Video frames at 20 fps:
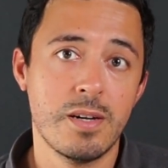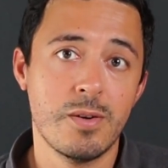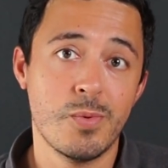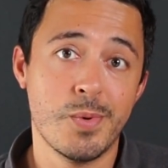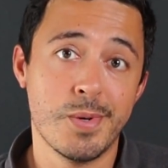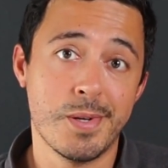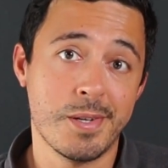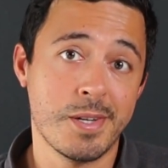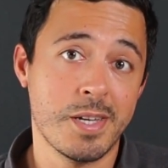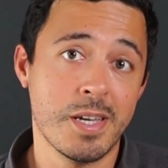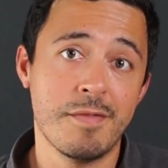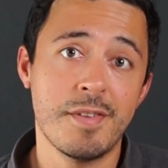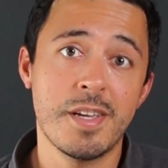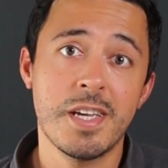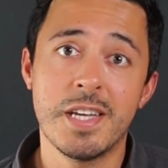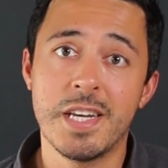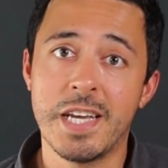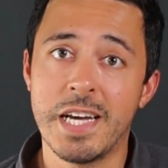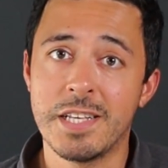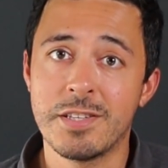well, giving
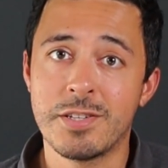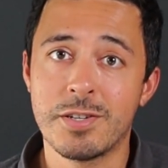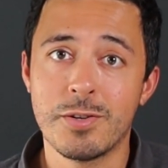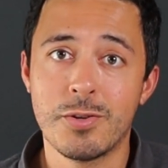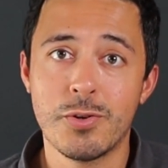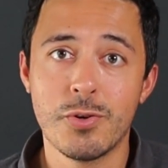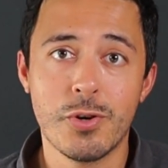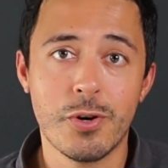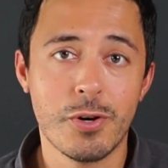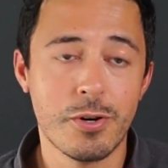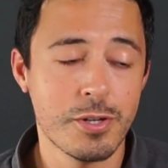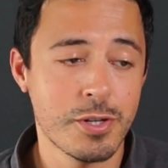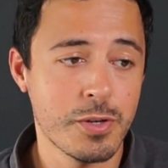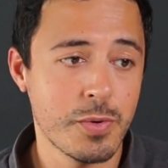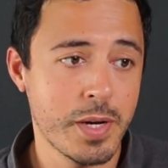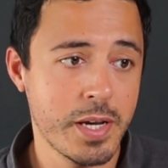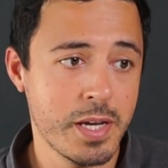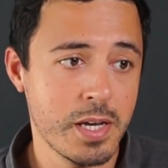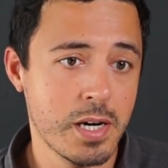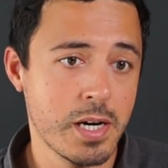an answer to Cursor
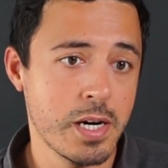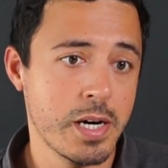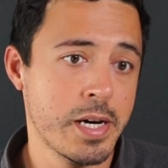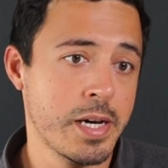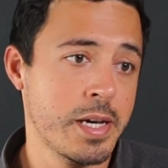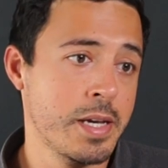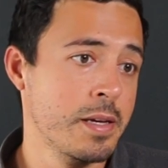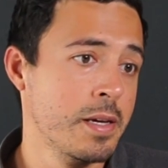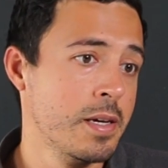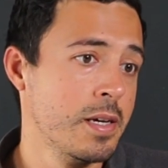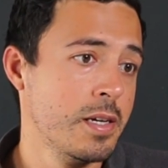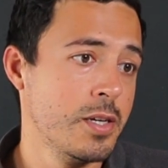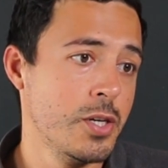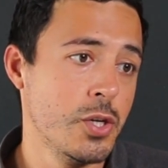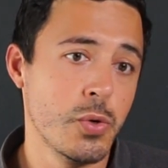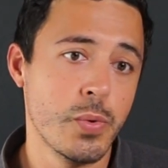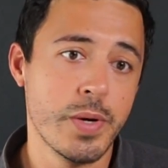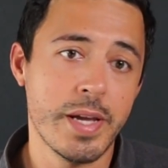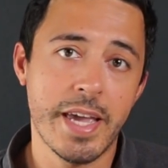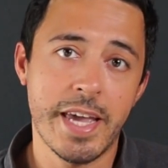AI,
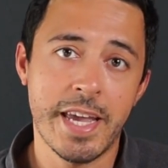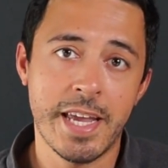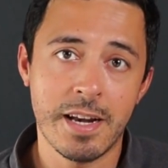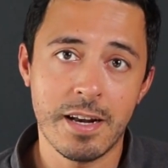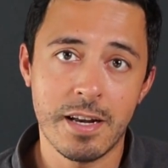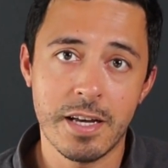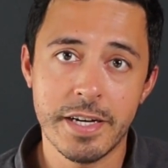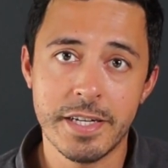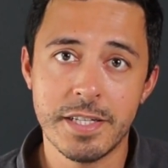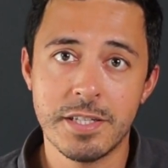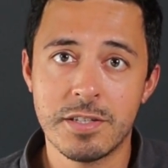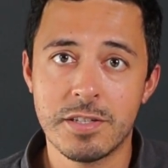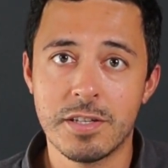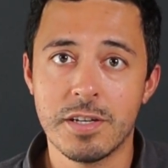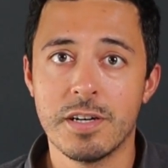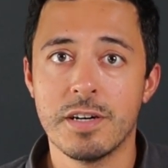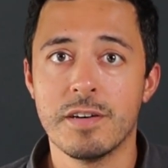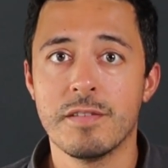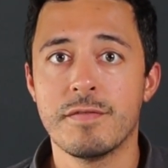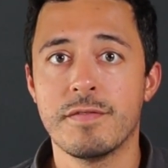doing inline
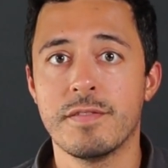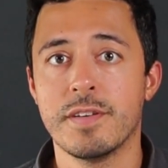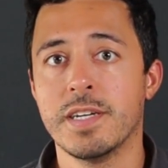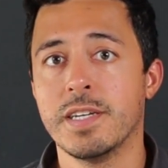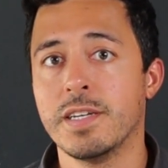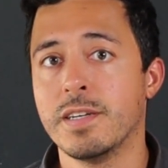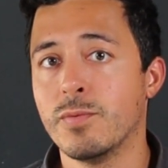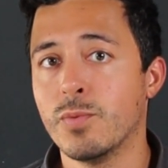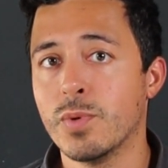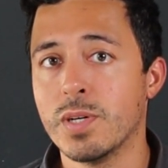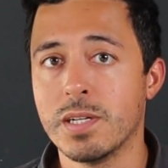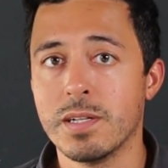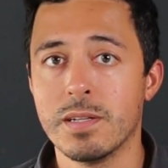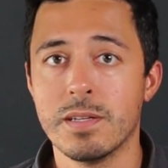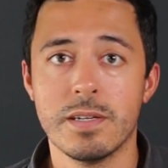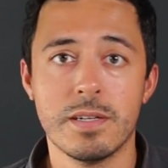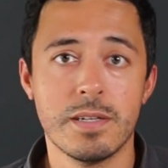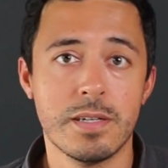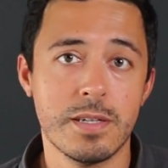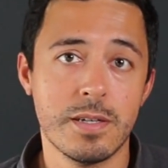stuff, and well,
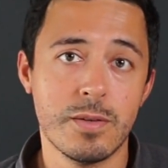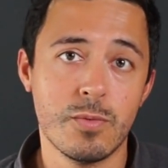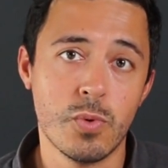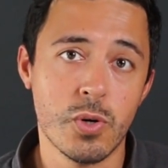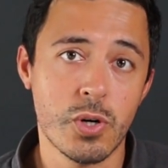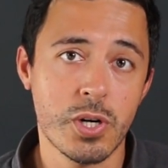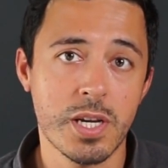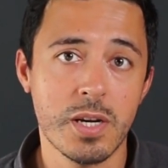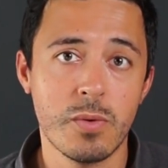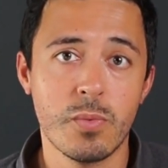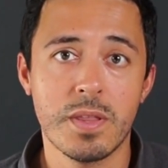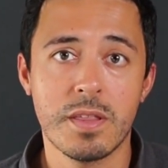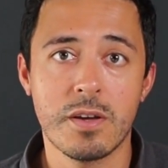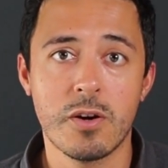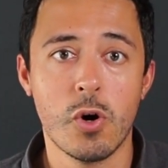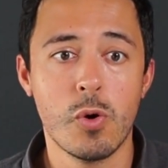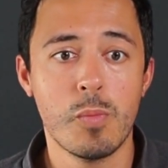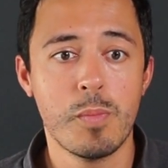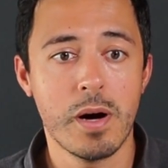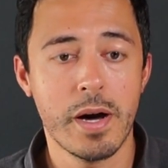working with
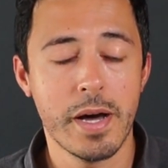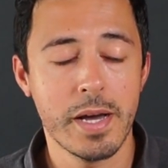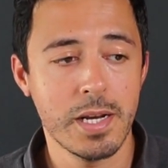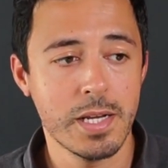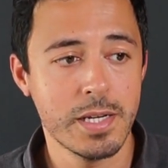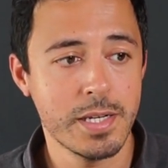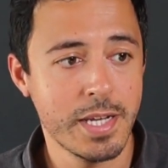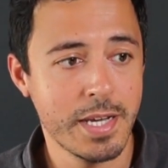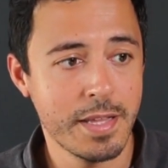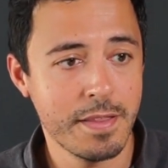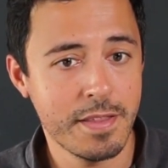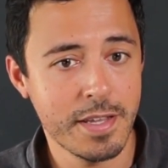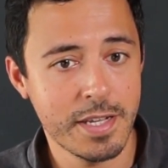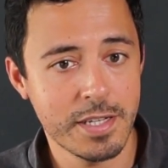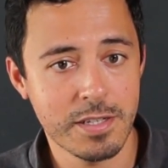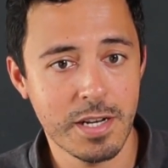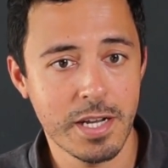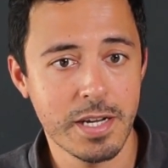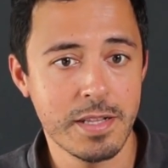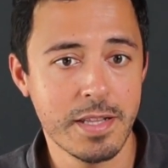Copilot and things
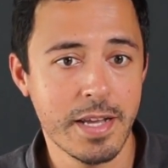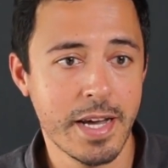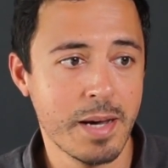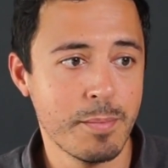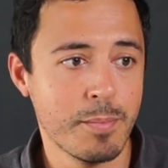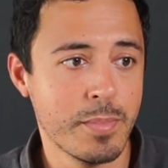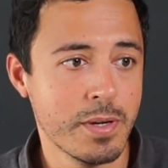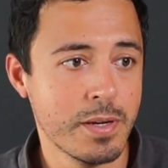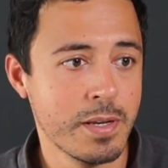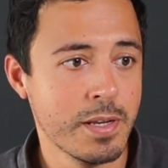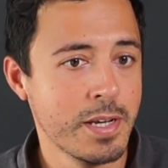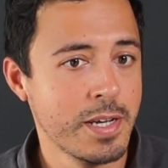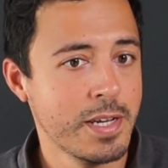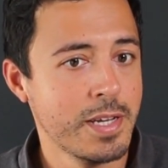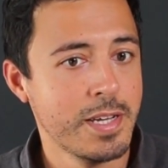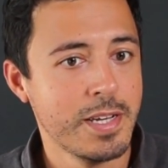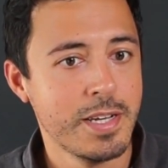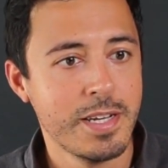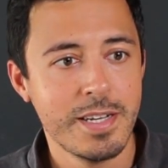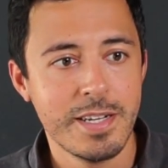like that, but
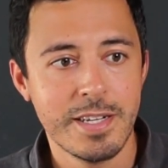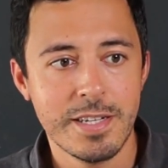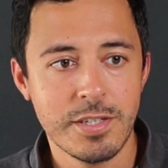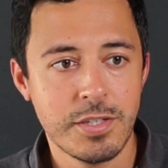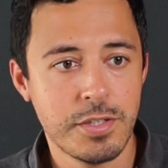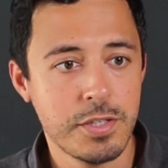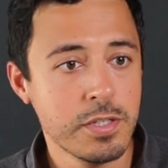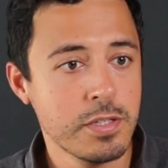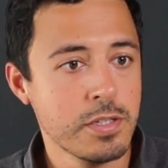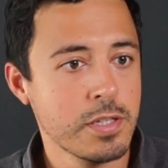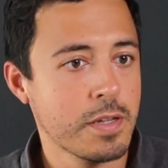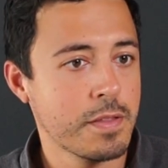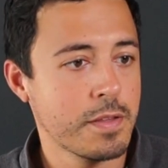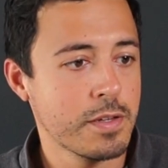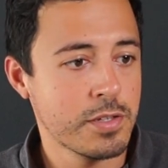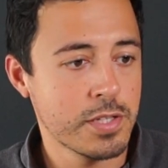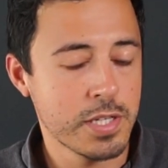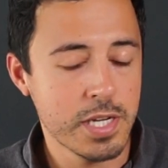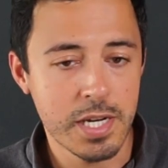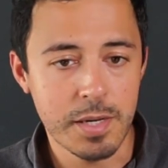just not the
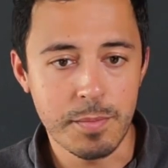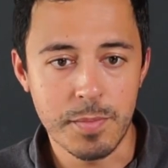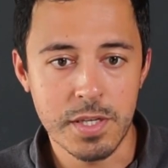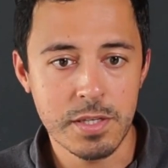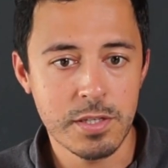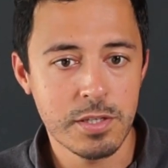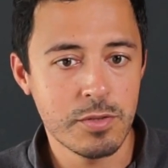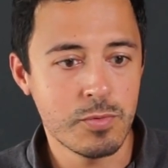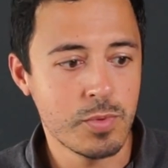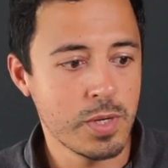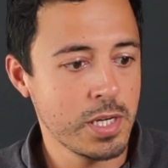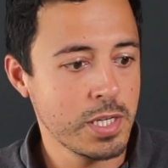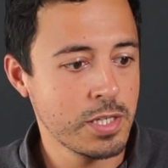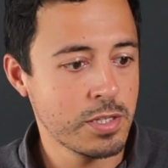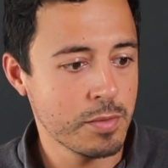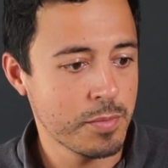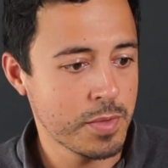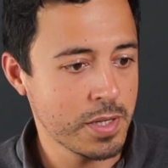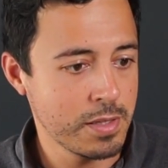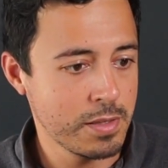same. This is really
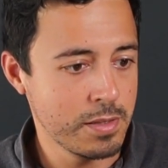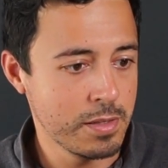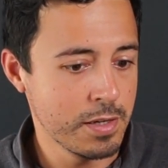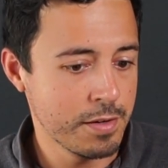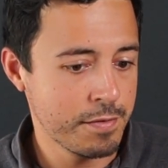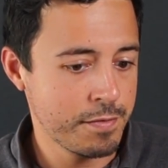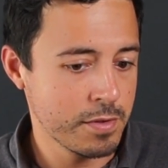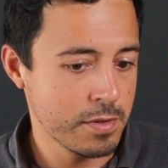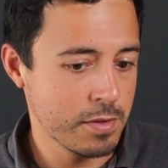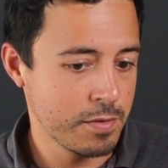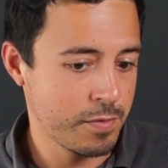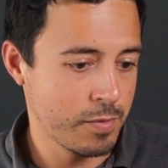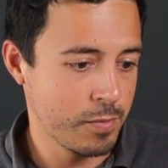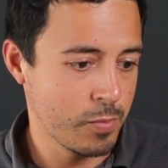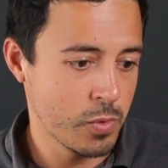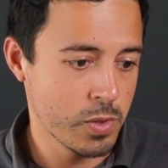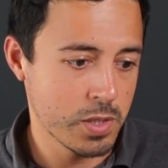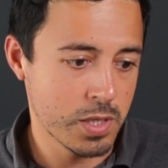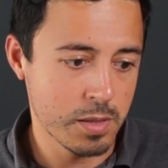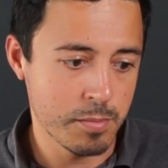something different from
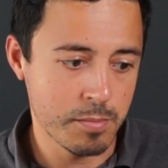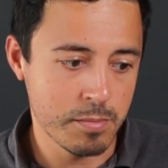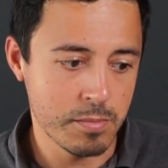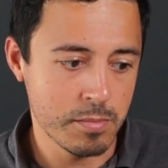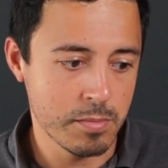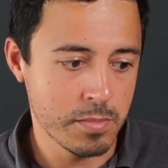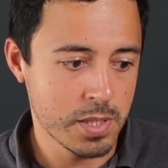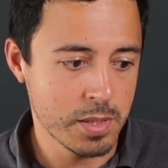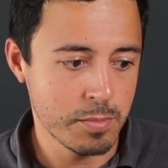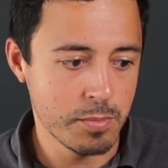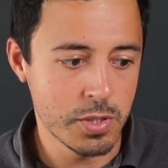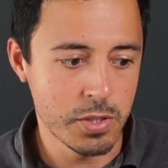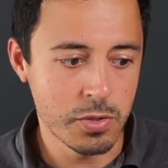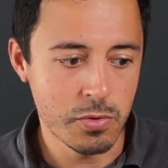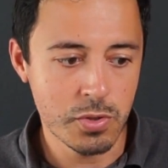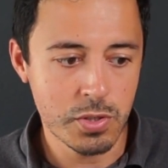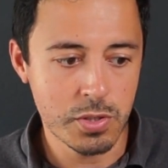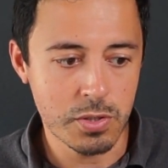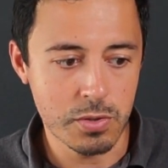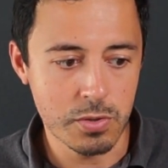what I'm
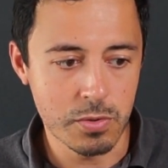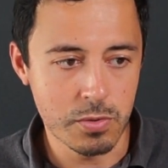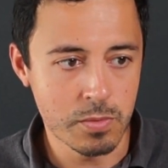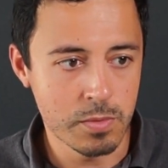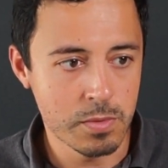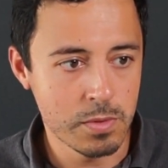used to